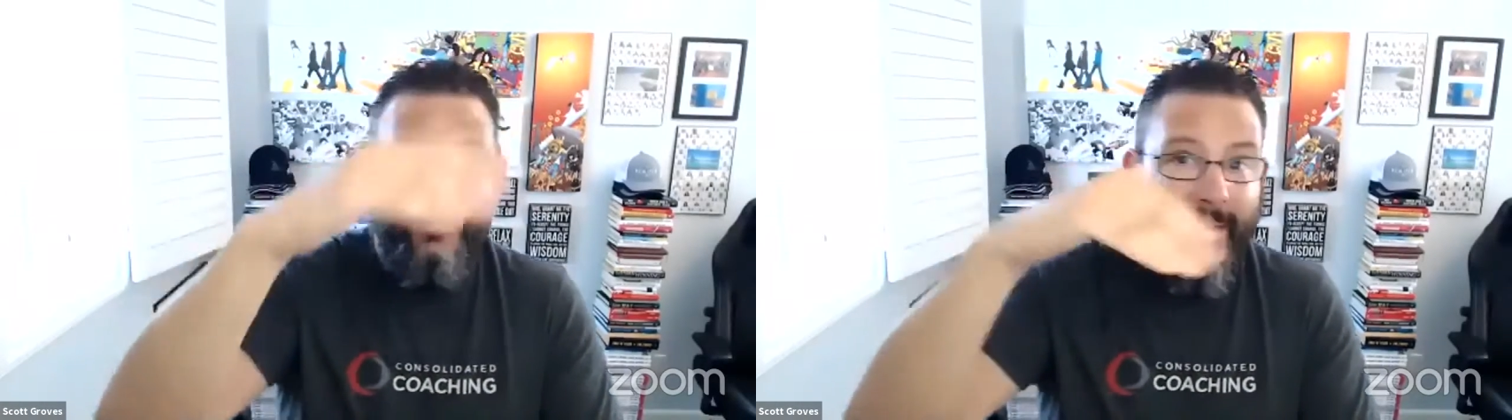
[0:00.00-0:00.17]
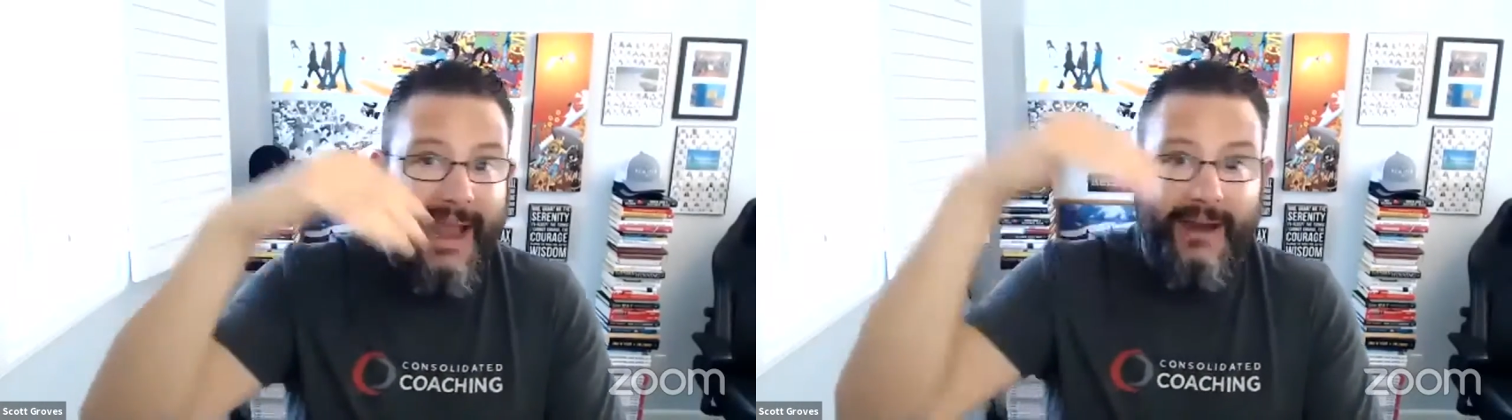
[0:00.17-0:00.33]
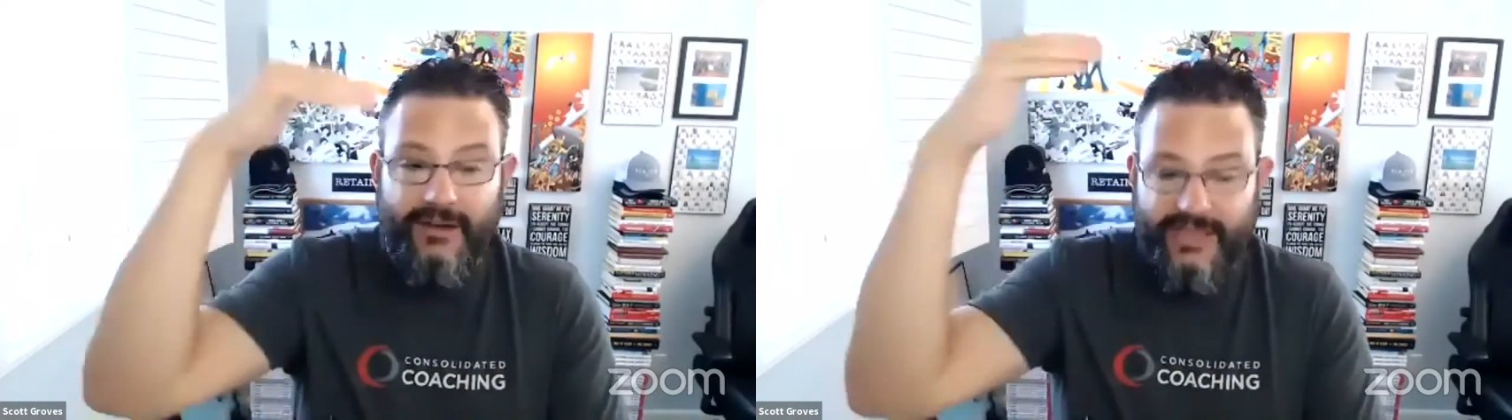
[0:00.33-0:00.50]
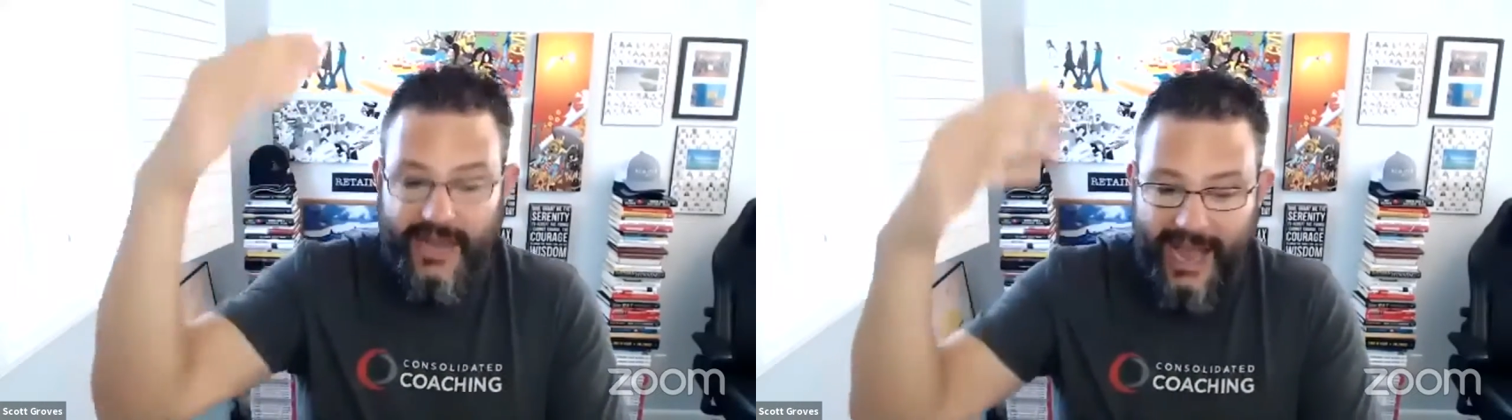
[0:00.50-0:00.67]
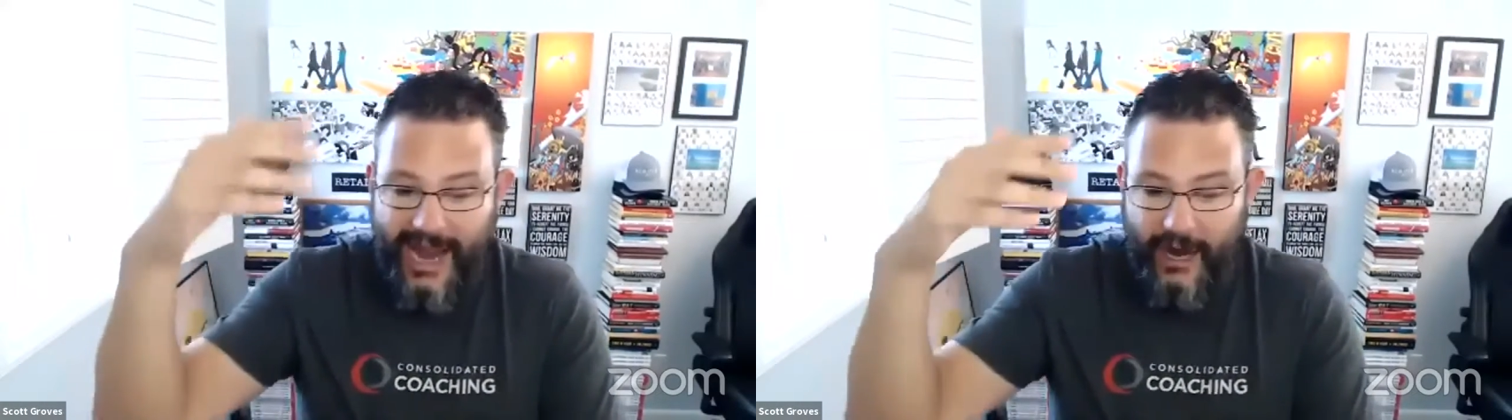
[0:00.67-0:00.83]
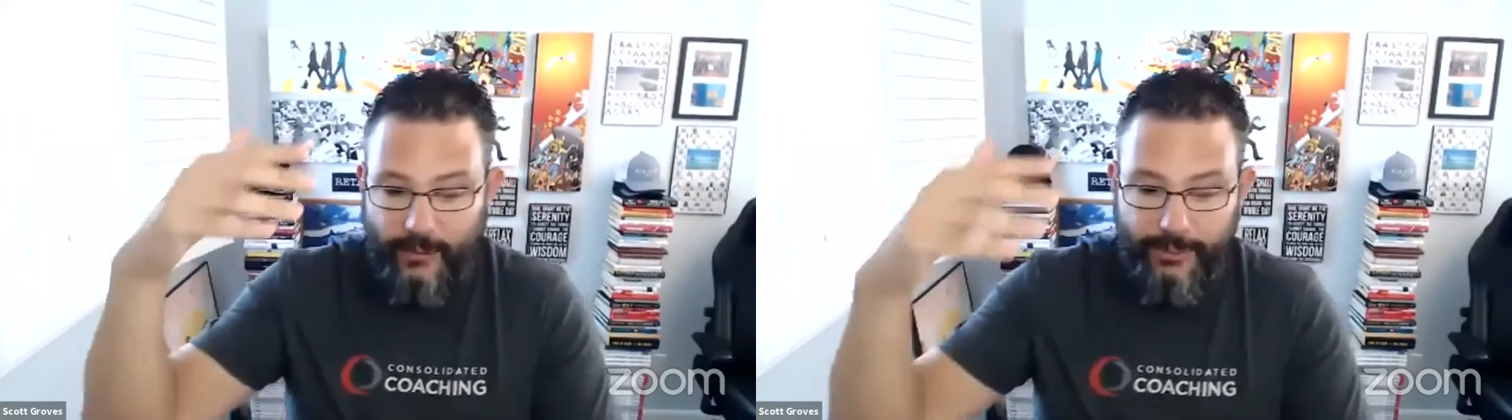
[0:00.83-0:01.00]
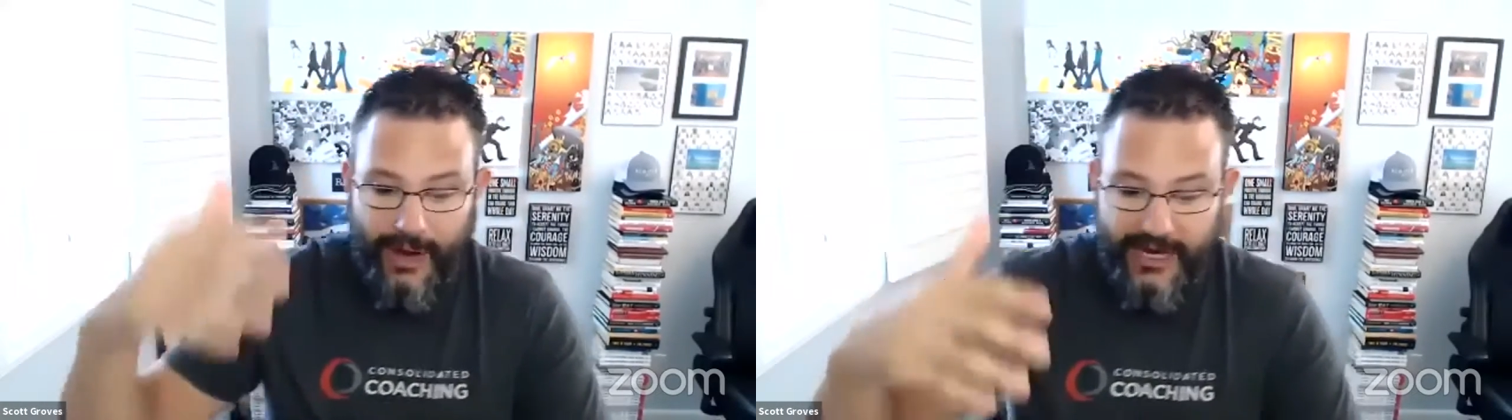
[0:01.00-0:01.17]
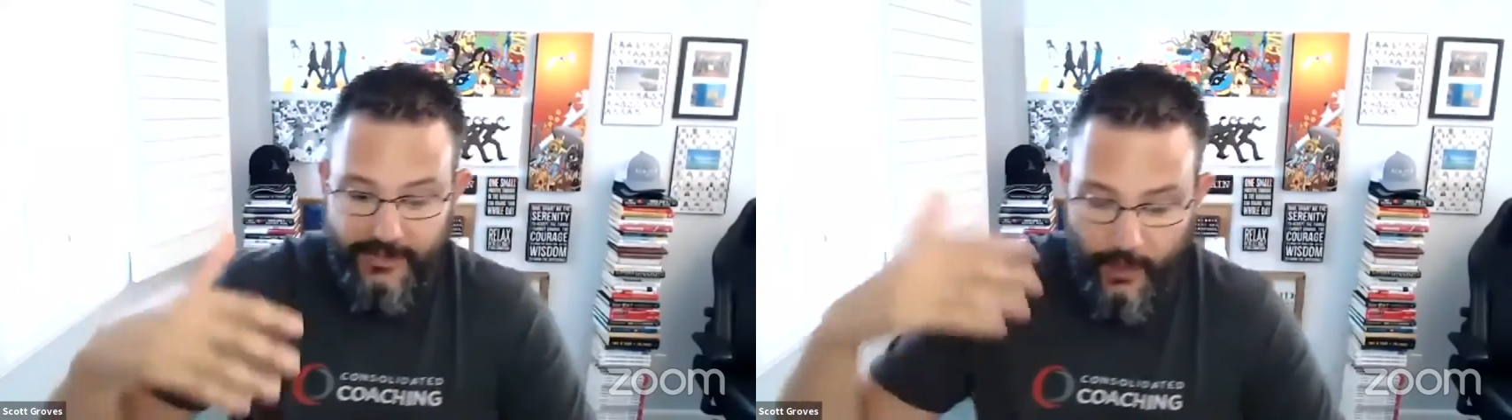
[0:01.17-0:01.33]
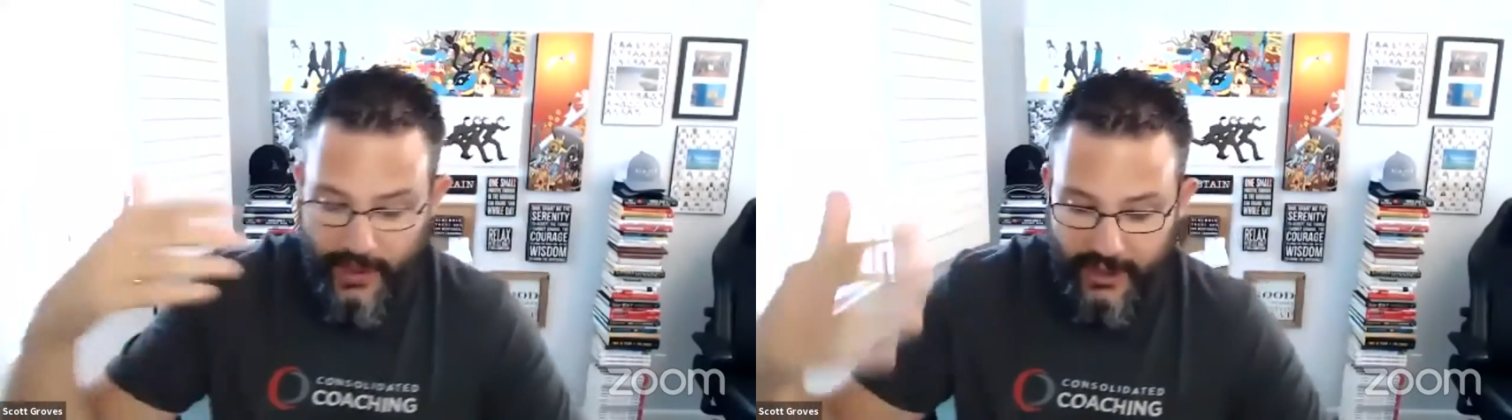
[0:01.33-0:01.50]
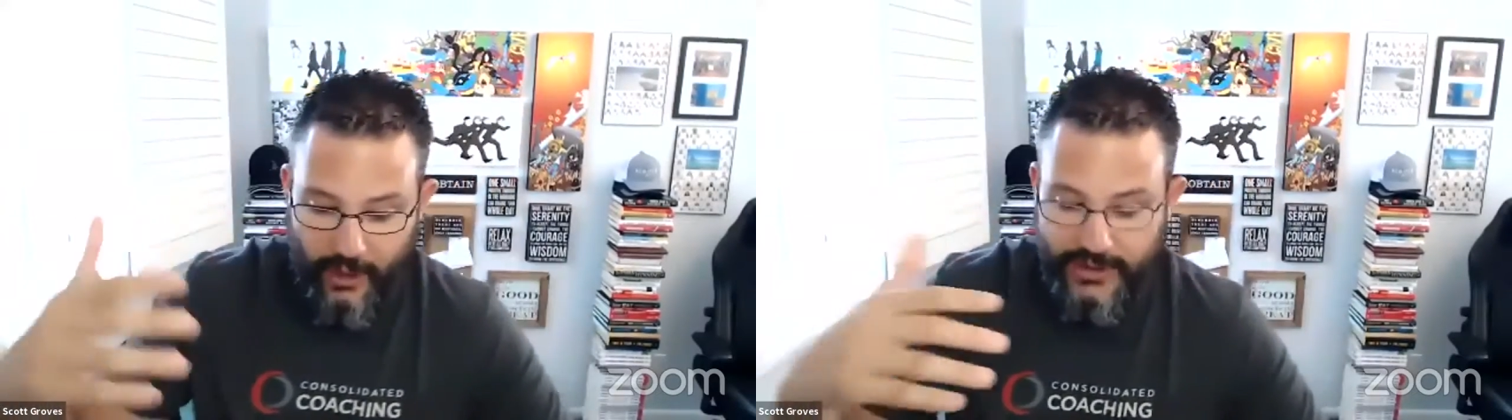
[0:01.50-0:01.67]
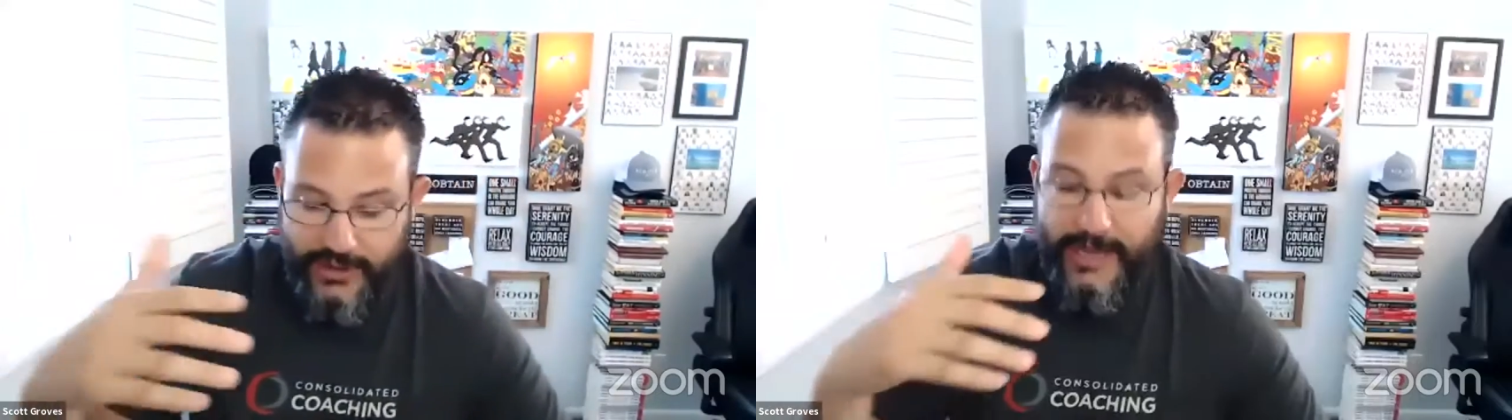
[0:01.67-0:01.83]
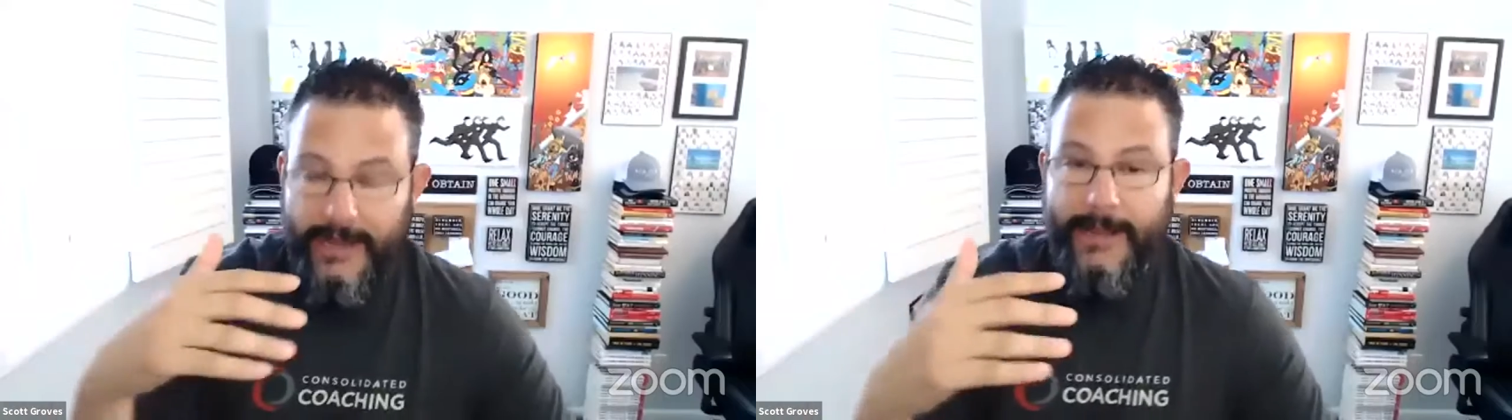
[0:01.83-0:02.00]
buyers at a higher price point. It goes,